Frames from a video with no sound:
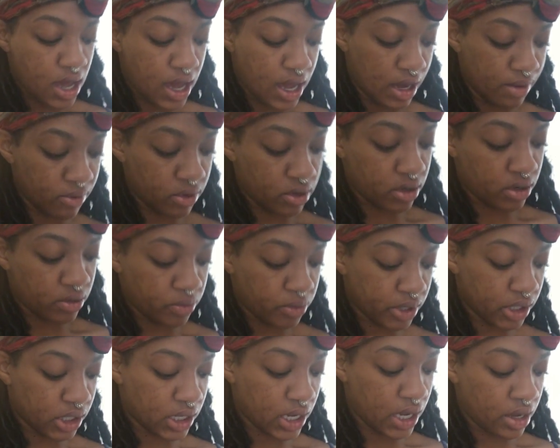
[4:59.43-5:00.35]
I'm gonna
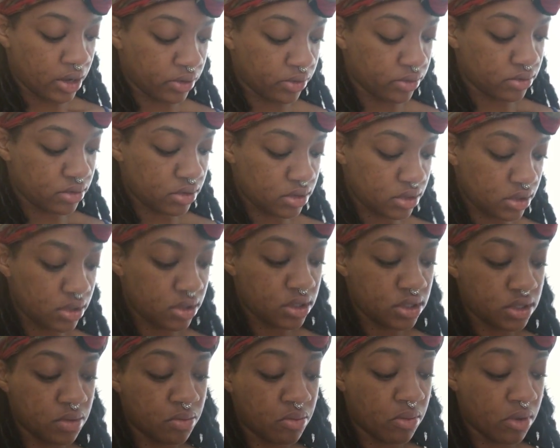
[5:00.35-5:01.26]
work out
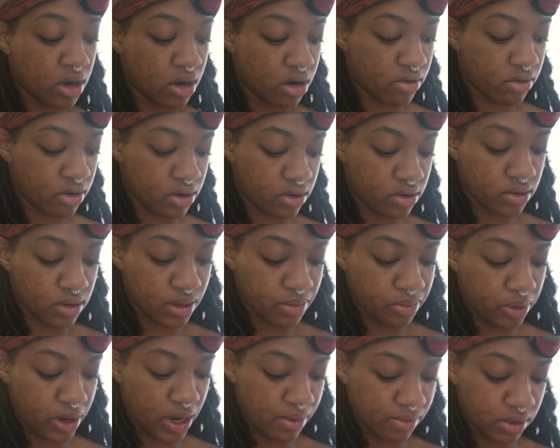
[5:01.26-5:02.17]
tomorrow. I
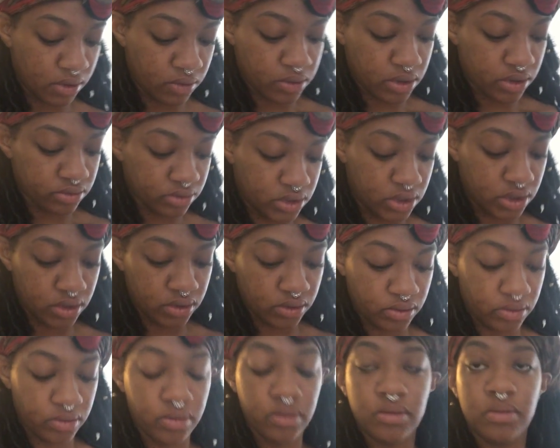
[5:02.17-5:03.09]
probably won't
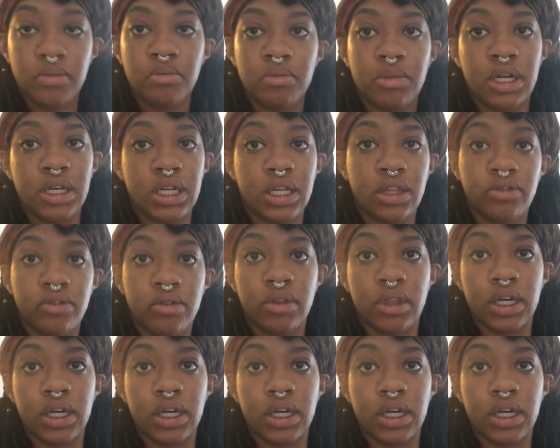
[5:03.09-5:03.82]
do Monday through